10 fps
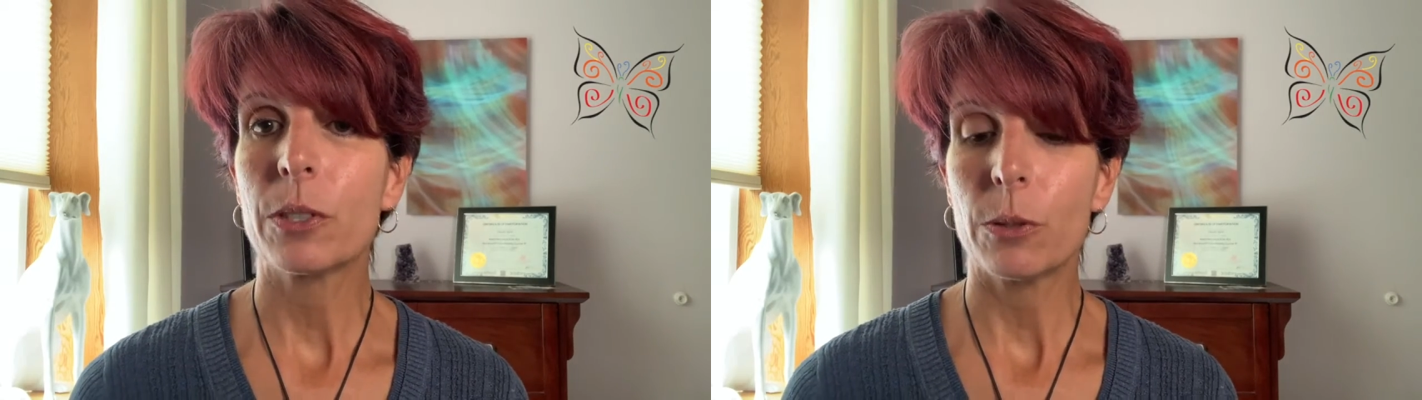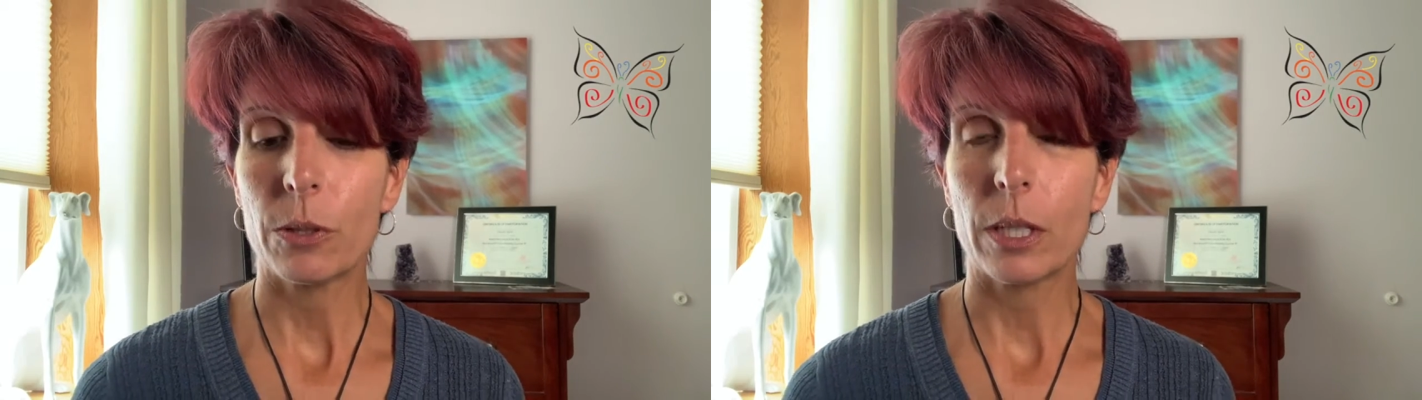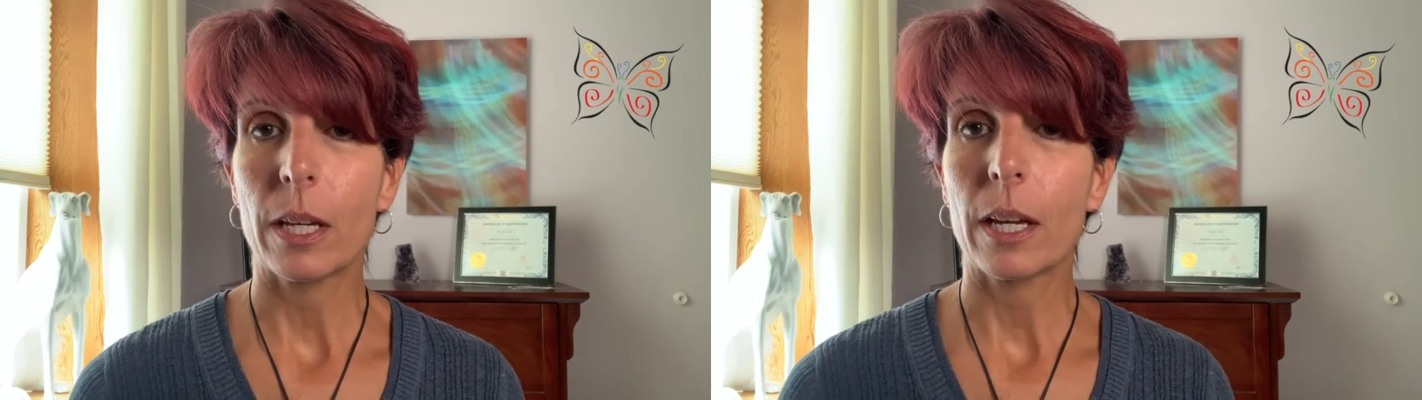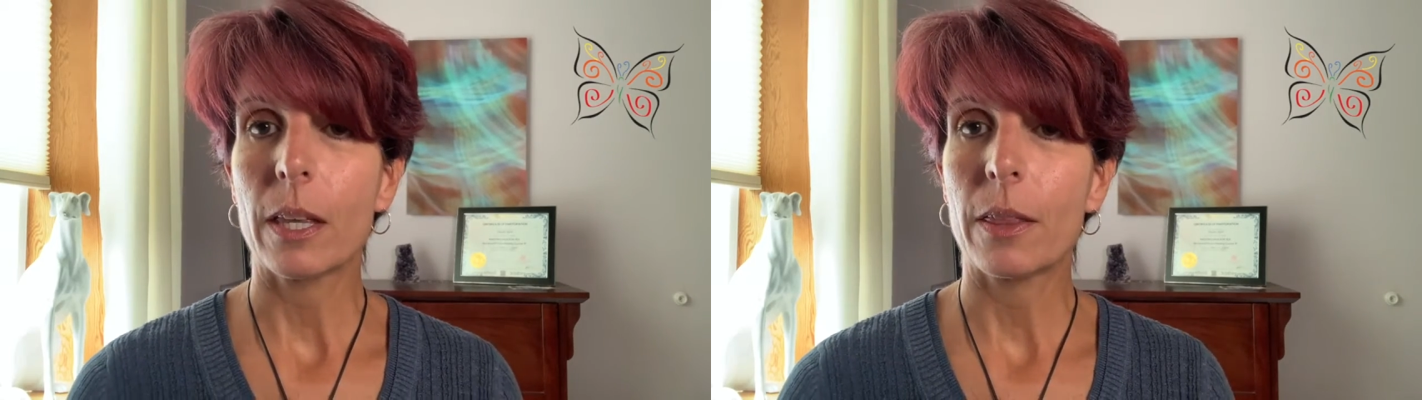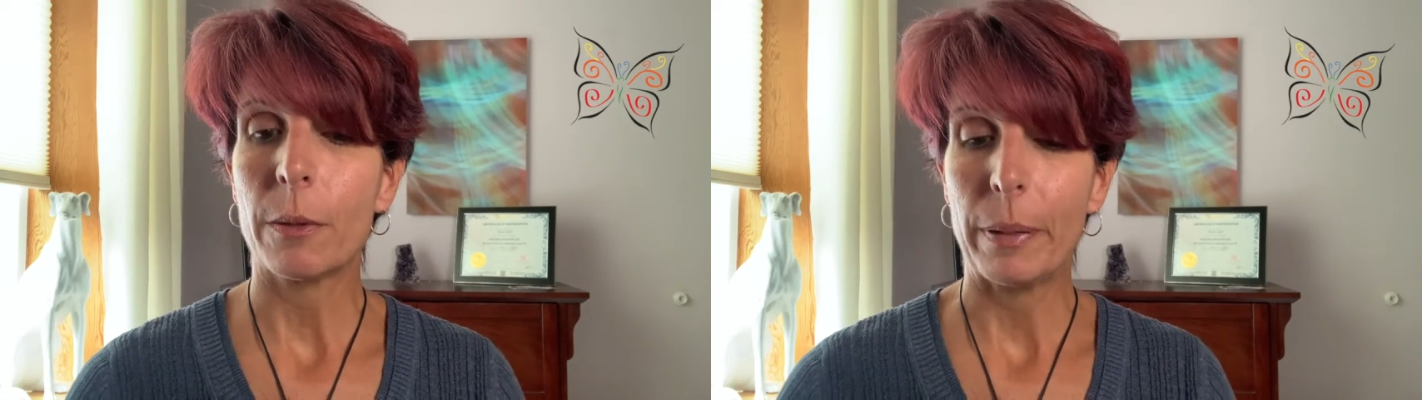
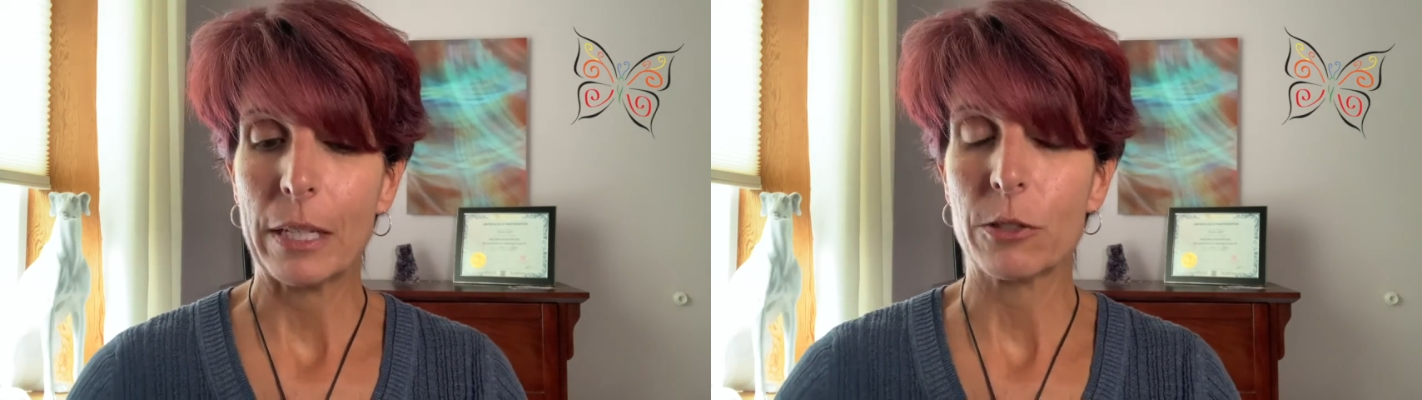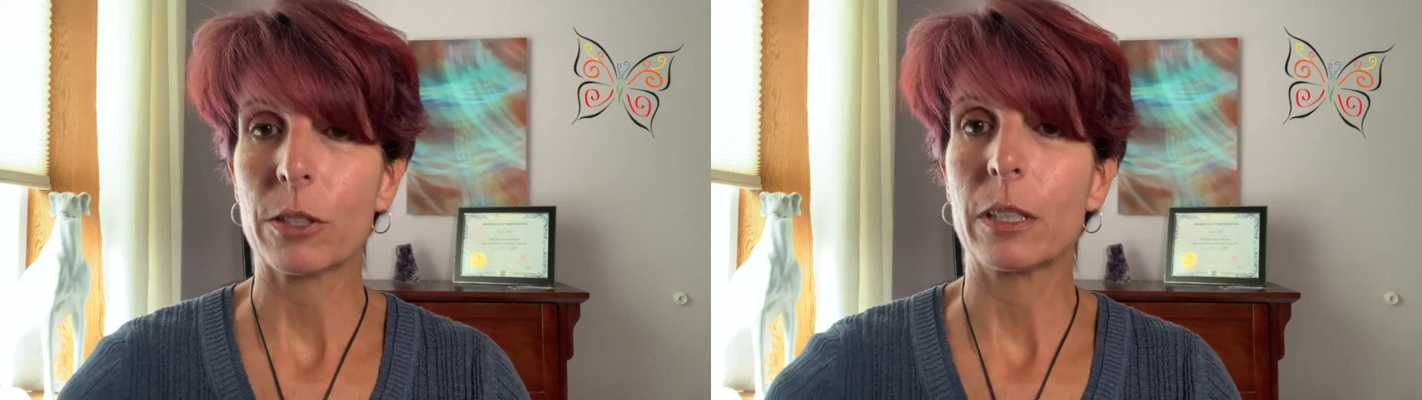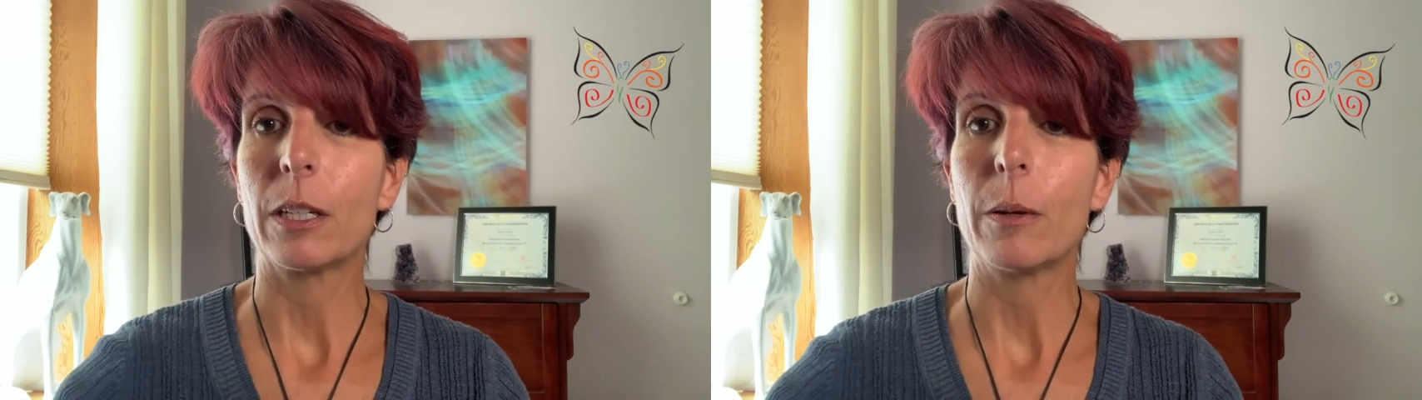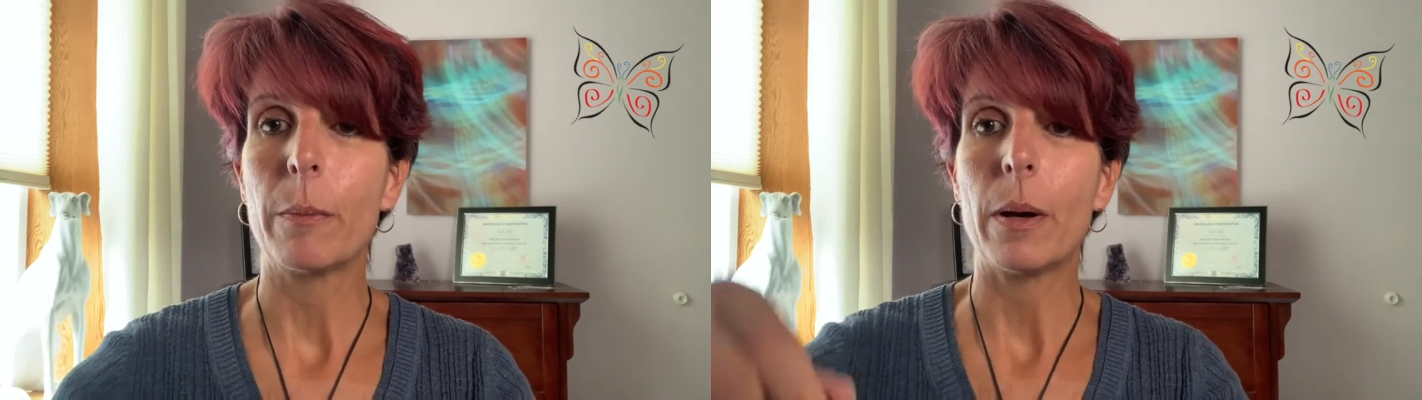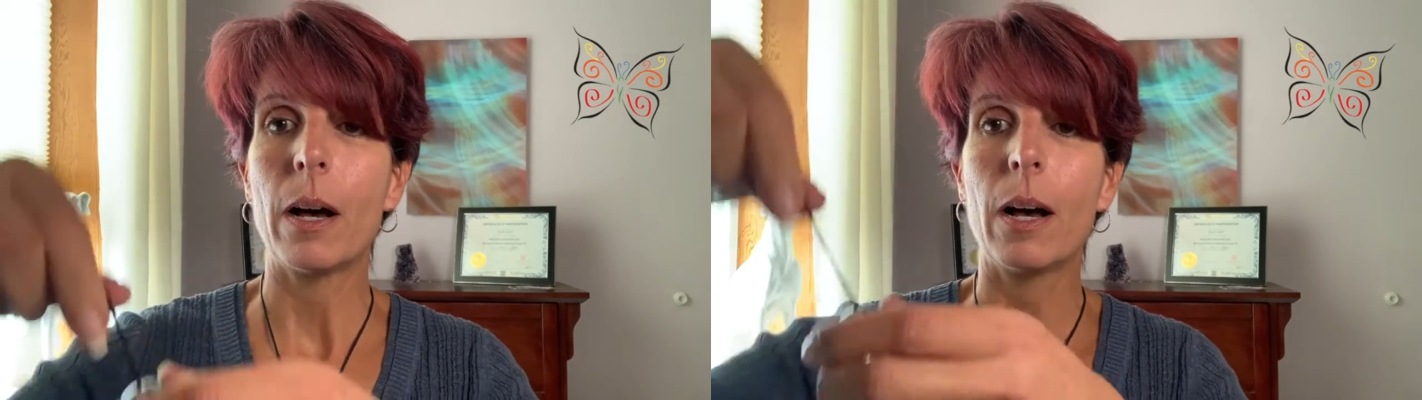using the pendulum